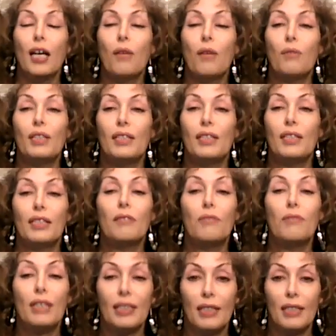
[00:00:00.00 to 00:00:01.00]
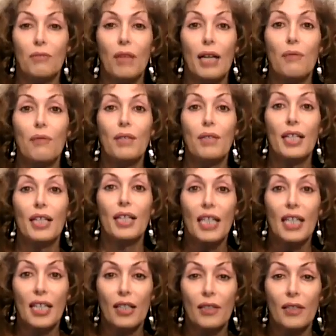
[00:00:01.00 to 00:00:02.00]
which is the reason why we are
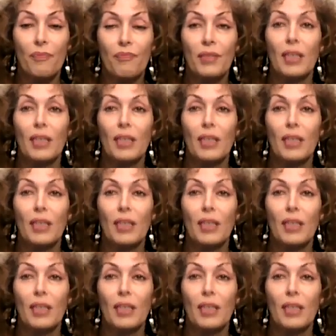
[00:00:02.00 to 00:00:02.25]
here.